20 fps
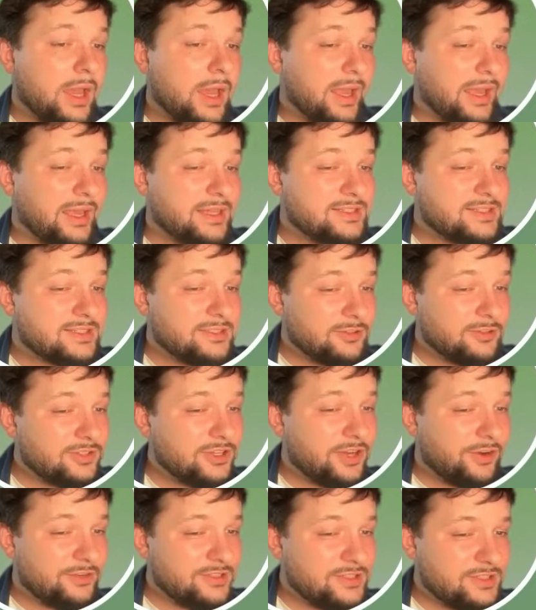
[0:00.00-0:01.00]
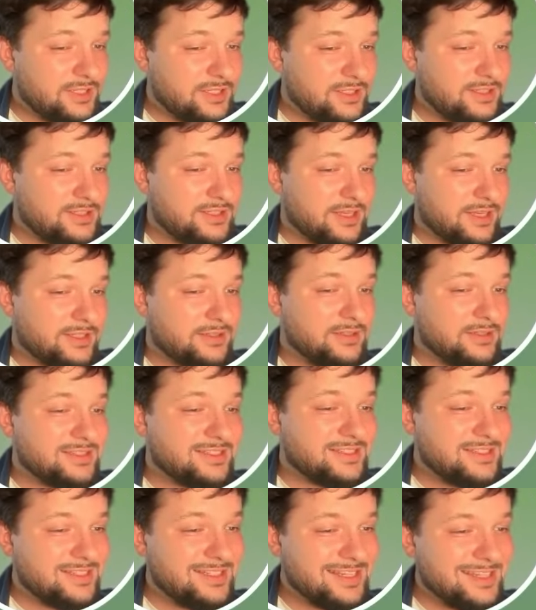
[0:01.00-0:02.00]
It's not guaranteed that
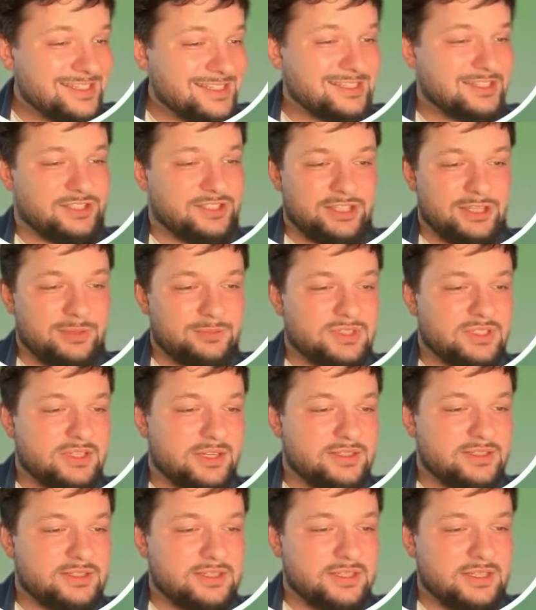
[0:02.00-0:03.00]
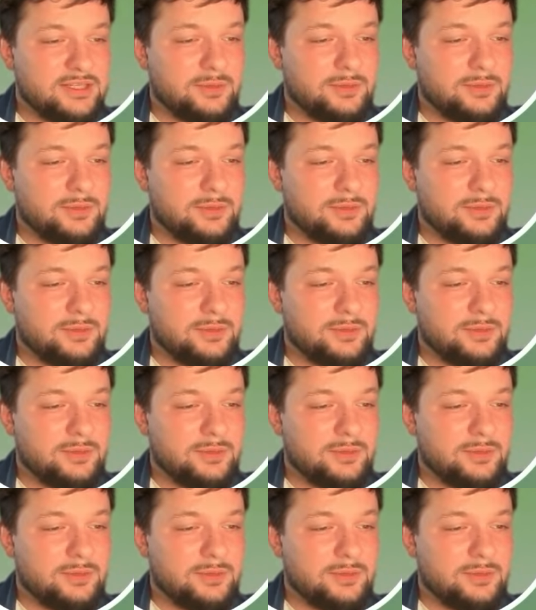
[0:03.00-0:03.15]
these teams consider